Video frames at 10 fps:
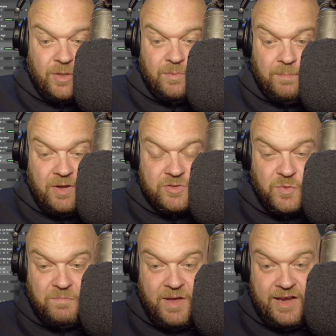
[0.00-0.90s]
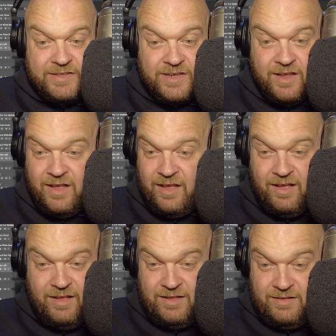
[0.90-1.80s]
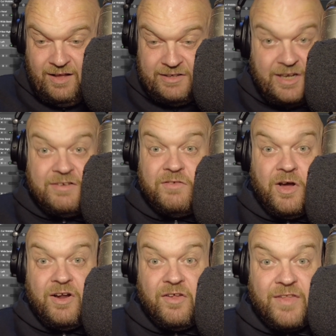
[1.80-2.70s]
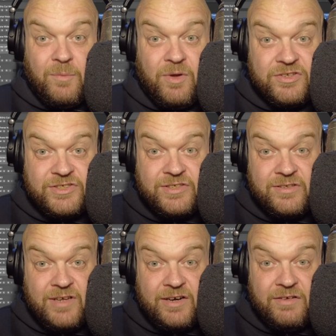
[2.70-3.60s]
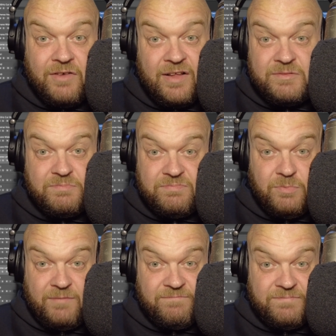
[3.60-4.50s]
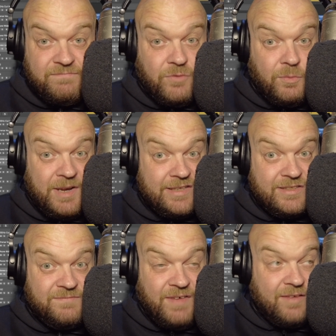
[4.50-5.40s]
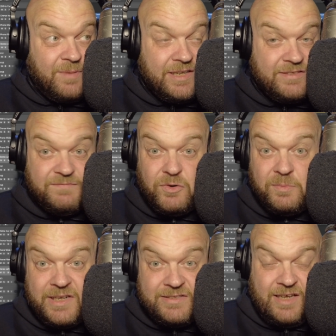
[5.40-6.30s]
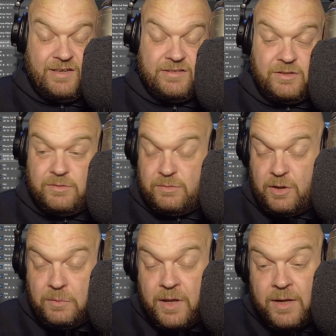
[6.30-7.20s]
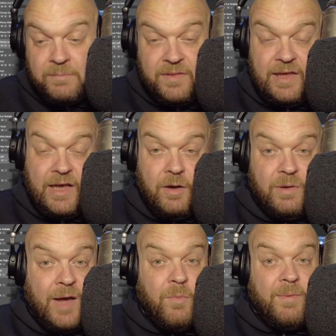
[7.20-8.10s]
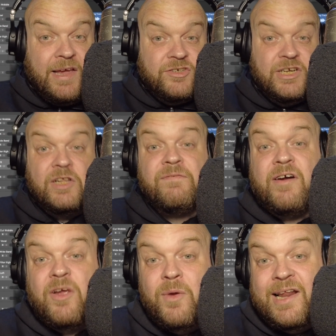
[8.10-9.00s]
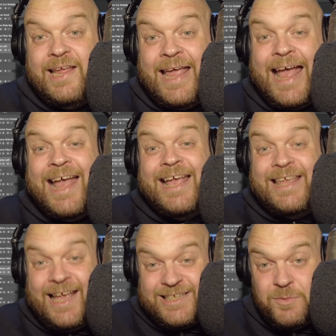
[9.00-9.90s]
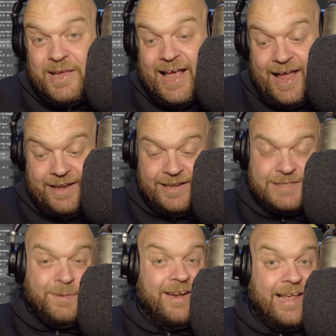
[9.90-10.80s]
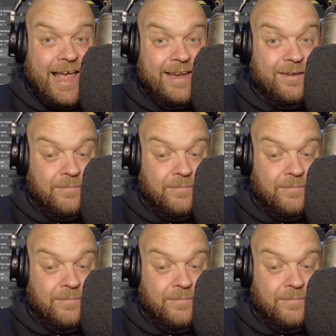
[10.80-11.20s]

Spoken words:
the bus we've made. I don't know how long that was. I don't know. What, 4 minutes, 5 minutes, 4 minutes? I don't know. But there you go. Can we make a jingle very quickly? Yes, we can. Let's play it again.